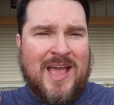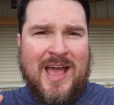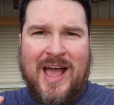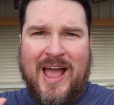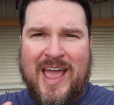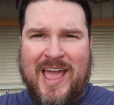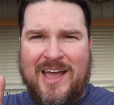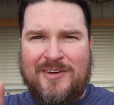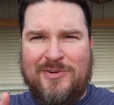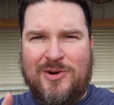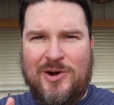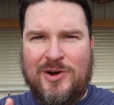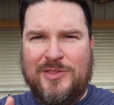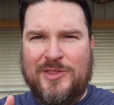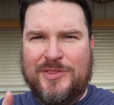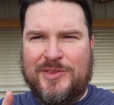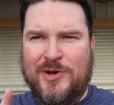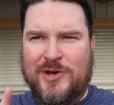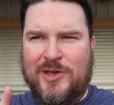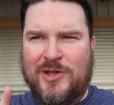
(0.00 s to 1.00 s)
I have heard
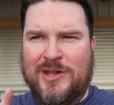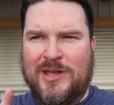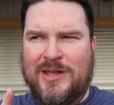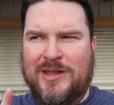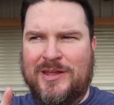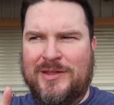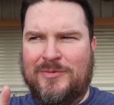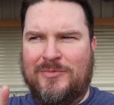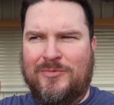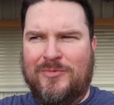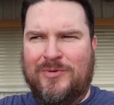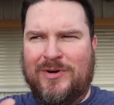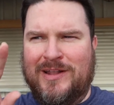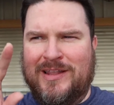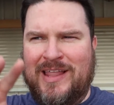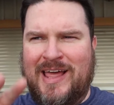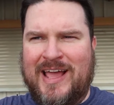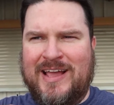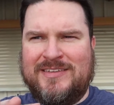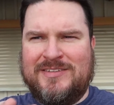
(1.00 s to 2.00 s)
that they're gonna
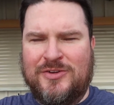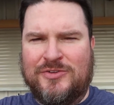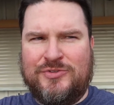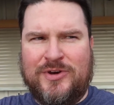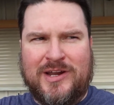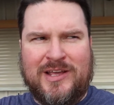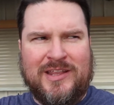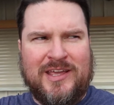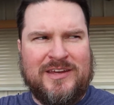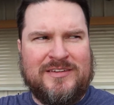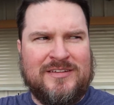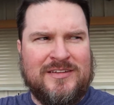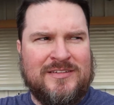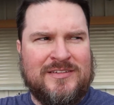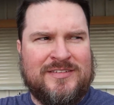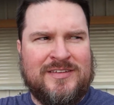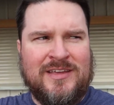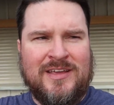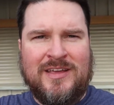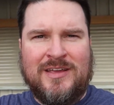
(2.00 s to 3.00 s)
relax those
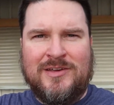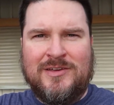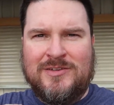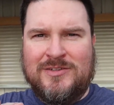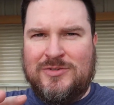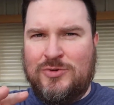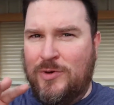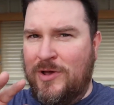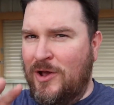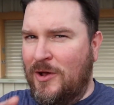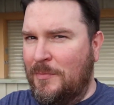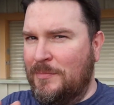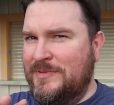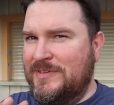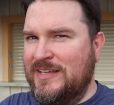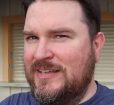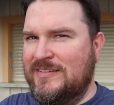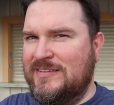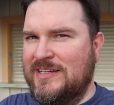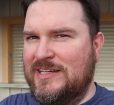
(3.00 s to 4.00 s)
regulations to help
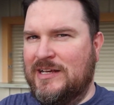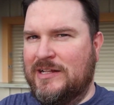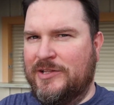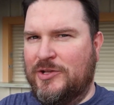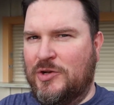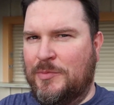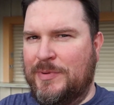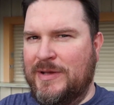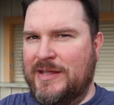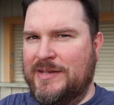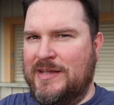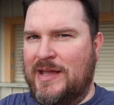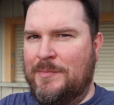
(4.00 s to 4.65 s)
Disney a little bit.